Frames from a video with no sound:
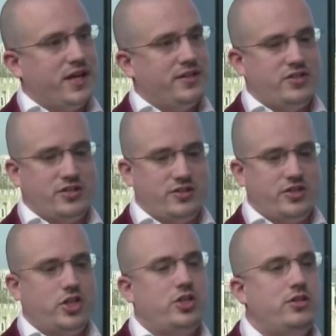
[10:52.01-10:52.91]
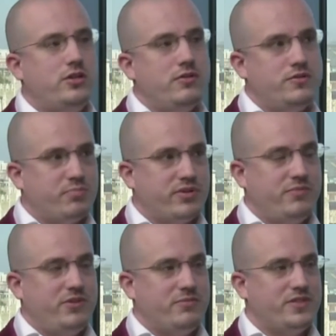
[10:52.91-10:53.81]
and charge a huge
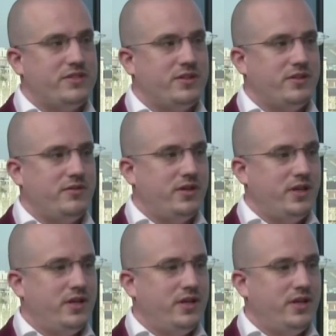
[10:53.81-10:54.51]
premium to do